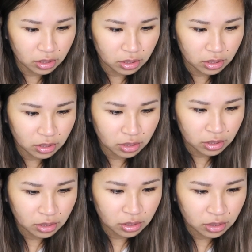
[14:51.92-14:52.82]

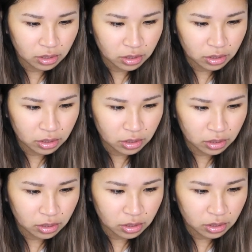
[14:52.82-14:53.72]

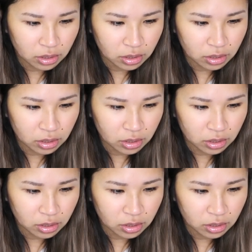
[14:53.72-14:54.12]
[no speech]